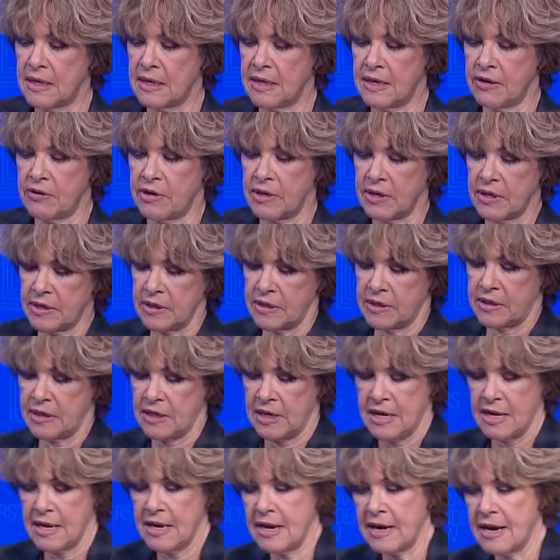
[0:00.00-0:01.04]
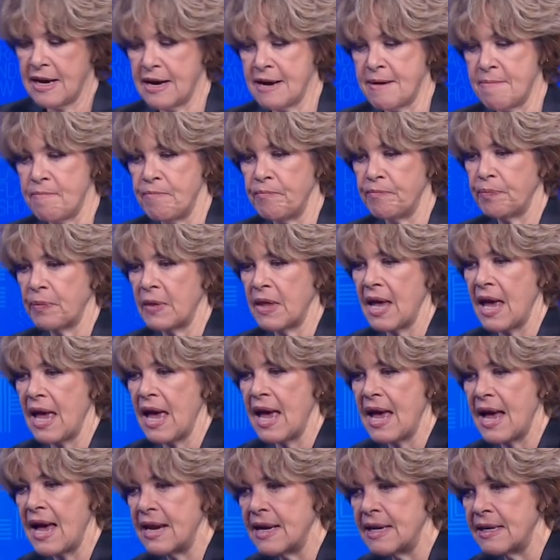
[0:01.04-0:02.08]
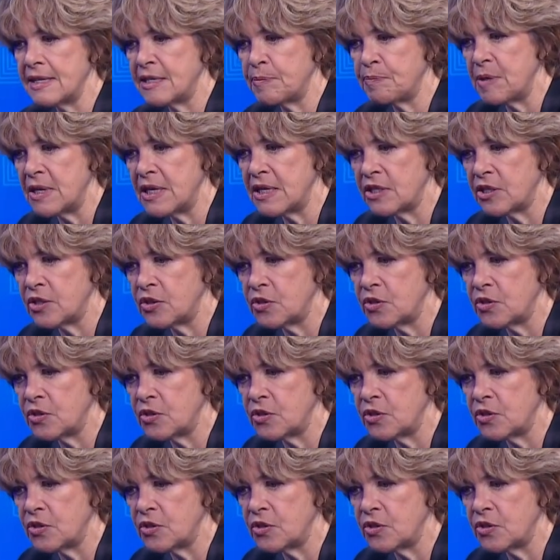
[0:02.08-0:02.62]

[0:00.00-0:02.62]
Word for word: There it is. Um, okay. And it speaks